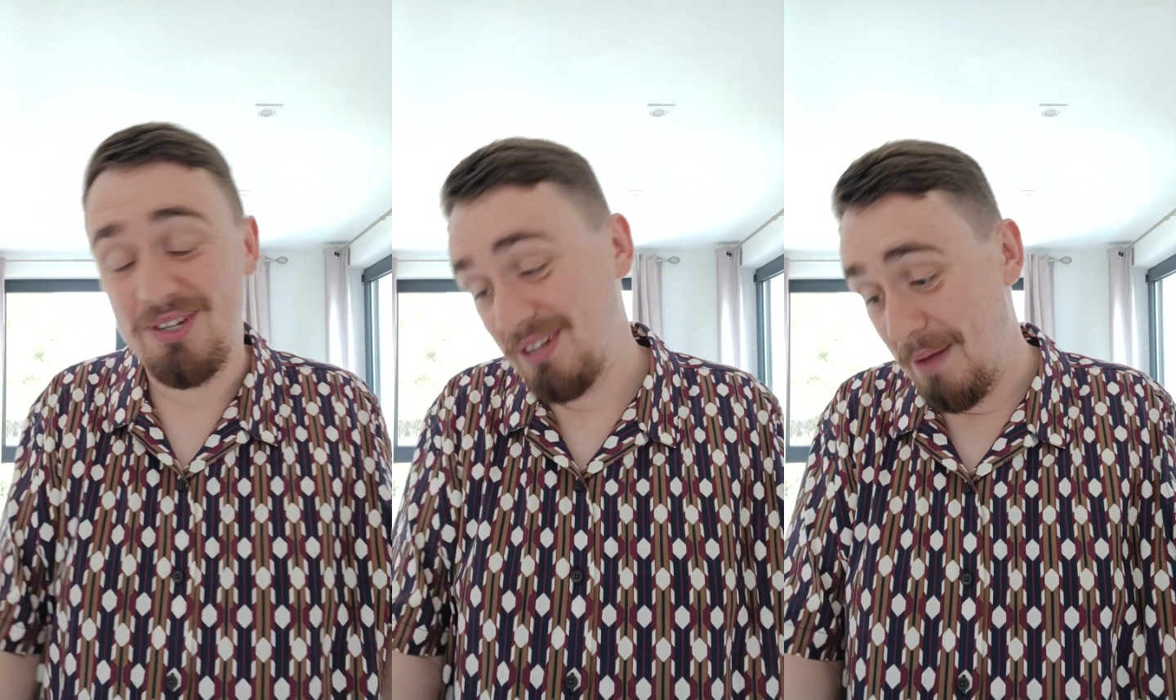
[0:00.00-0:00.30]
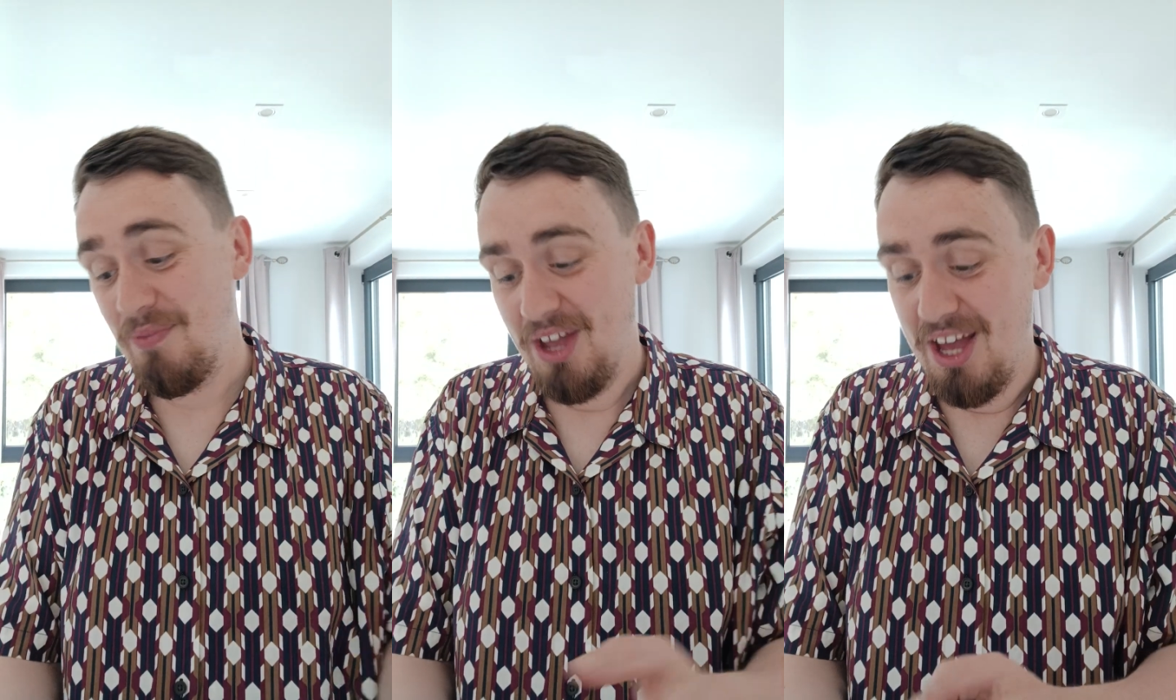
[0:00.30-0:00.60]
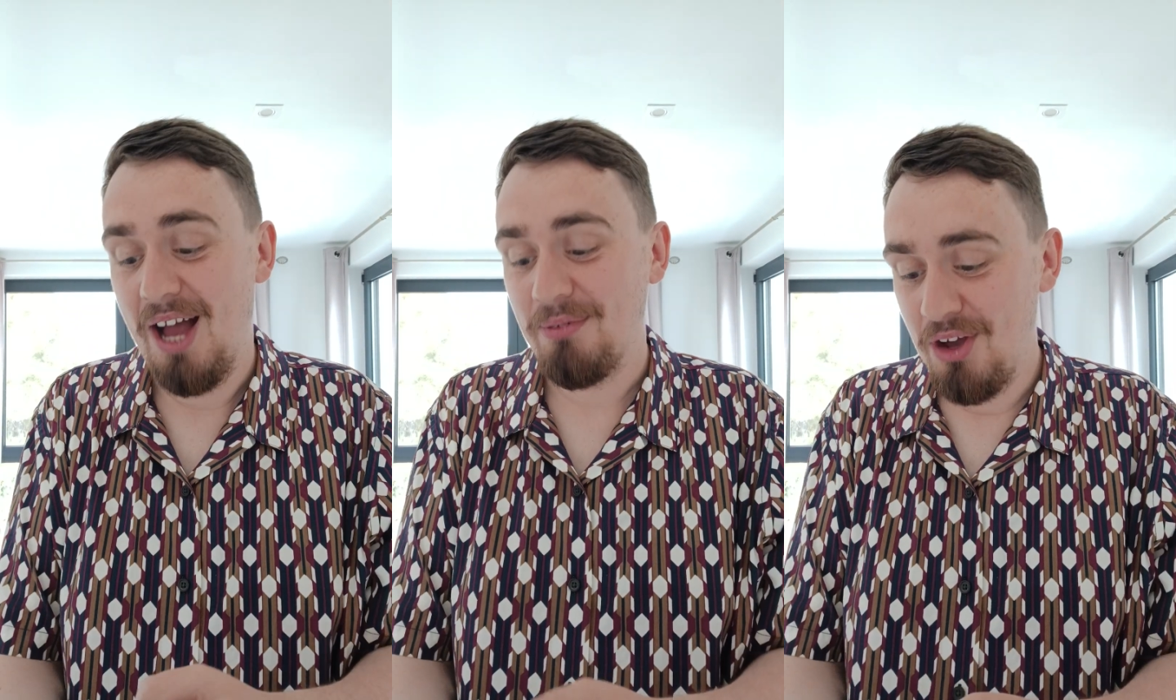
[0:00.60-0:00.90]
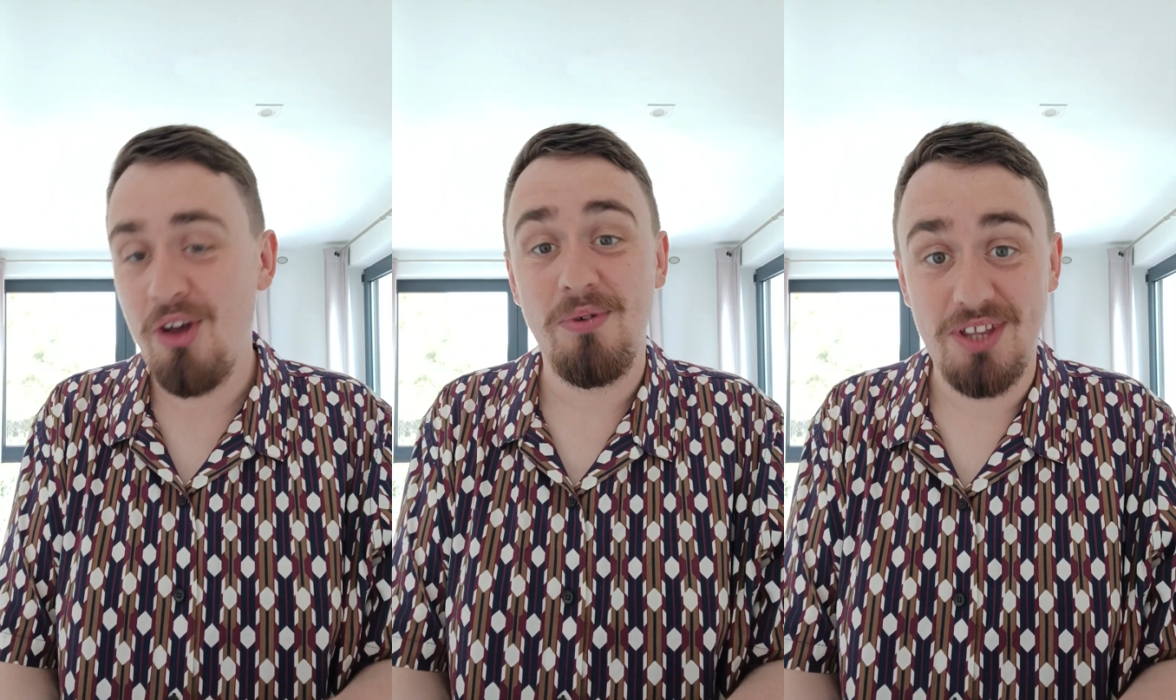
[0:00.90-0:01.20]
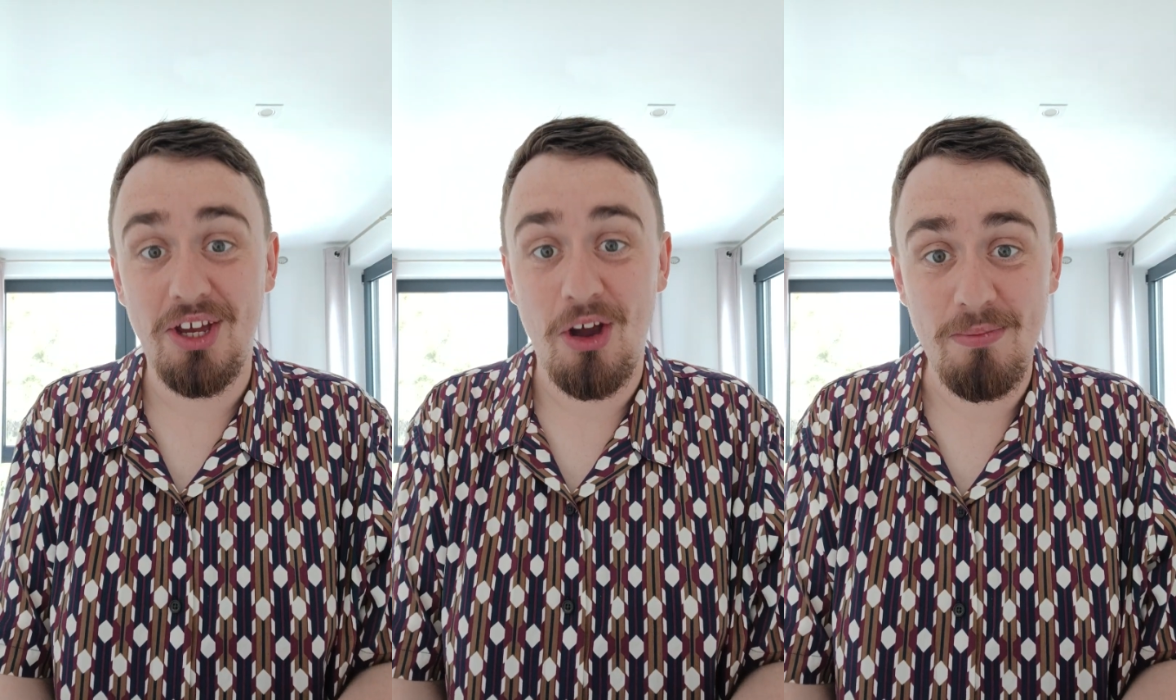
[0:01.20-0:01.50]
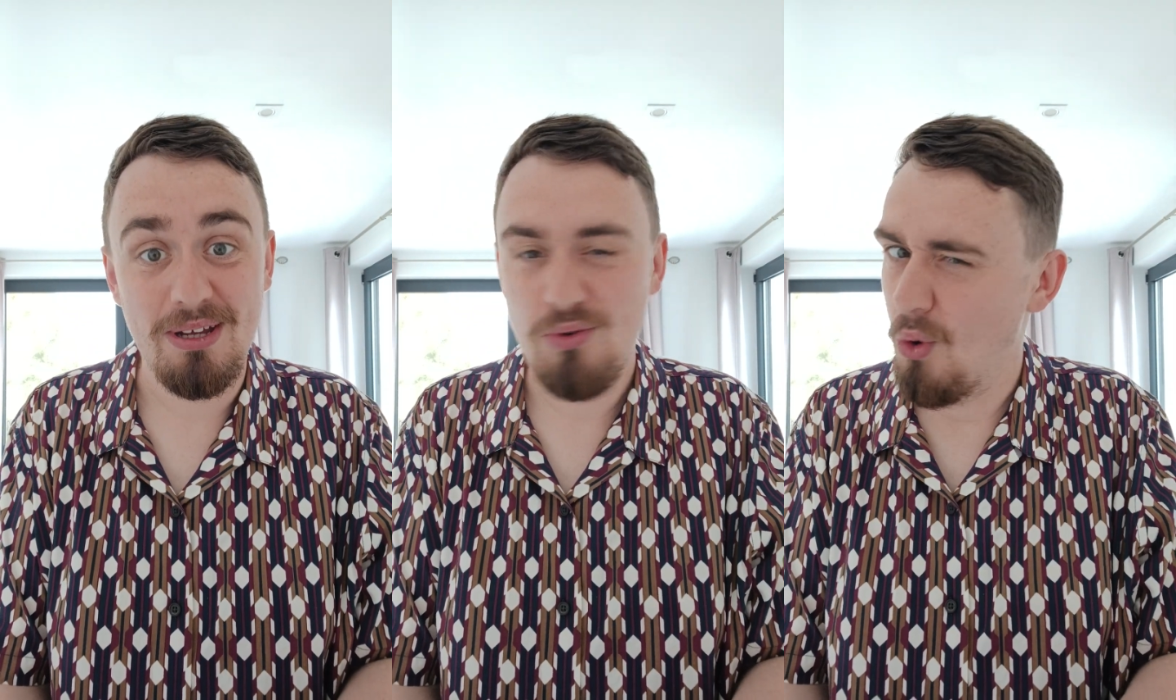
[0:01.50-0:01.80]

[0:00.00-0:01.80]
So yeah, I'm going with Naomi.